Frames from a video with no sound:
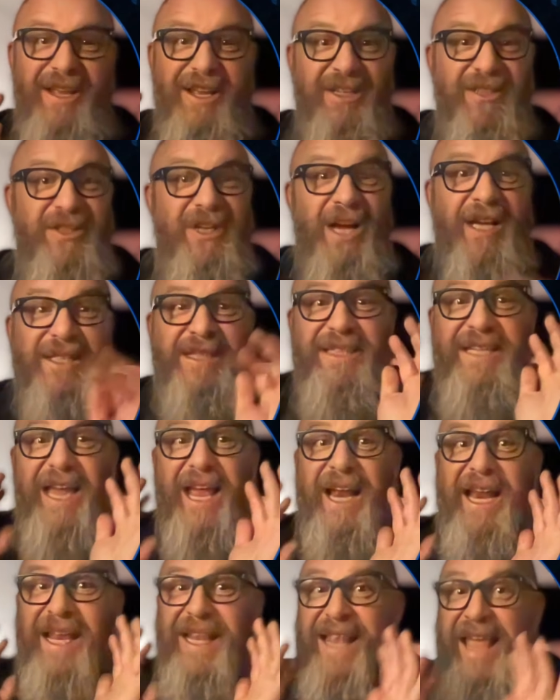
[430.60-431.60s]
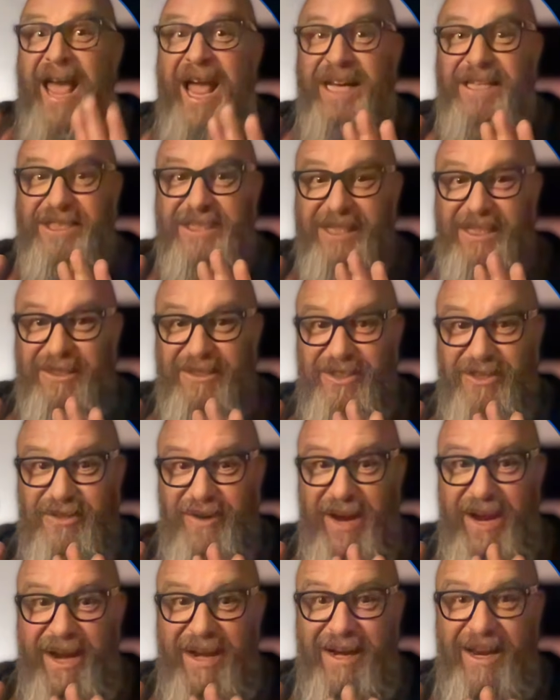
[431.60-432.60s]
Just getting that shit
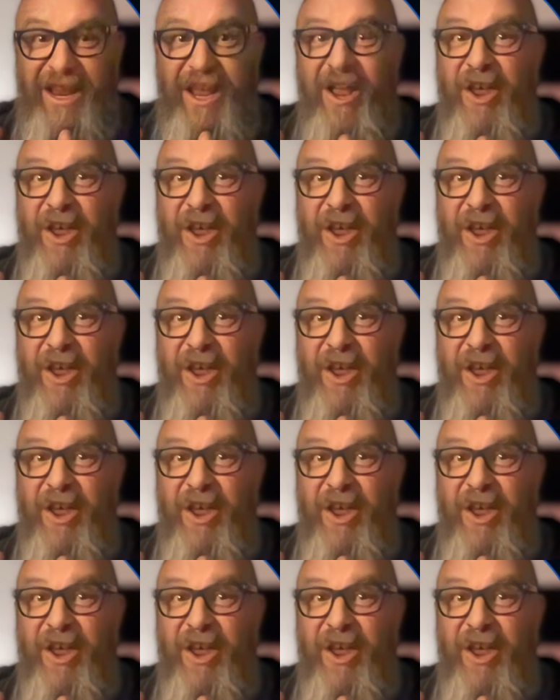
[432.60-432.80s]
straight